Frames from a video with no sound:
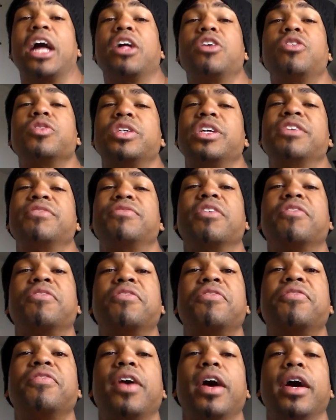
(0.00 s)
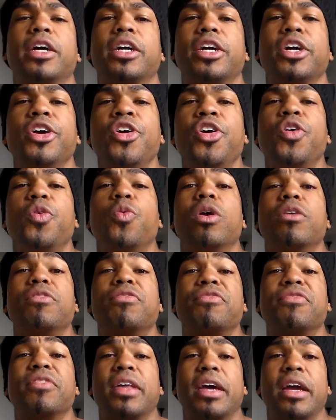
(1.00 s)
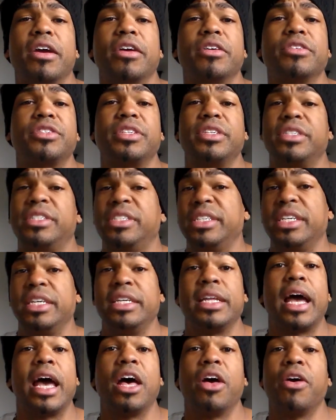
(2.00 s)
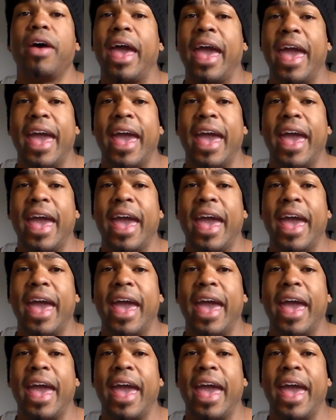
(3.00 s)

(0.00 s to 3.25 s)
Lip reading: I don't give a fuck what Flair's senile